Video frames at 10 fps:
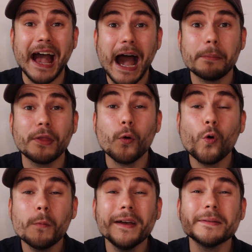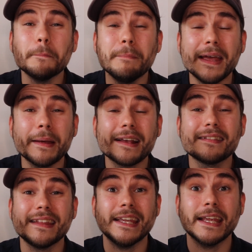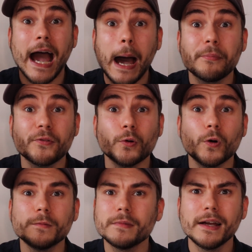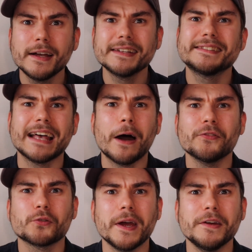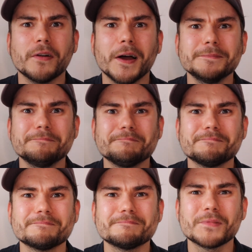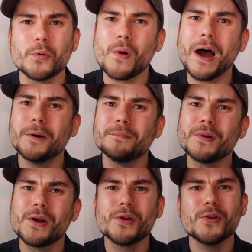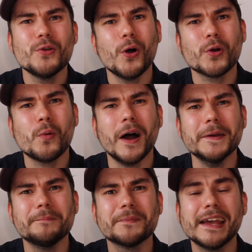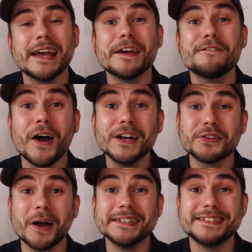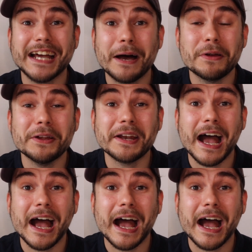an app that almost mimics the App Store. Sounds great, right? Well, not quite. If I try and download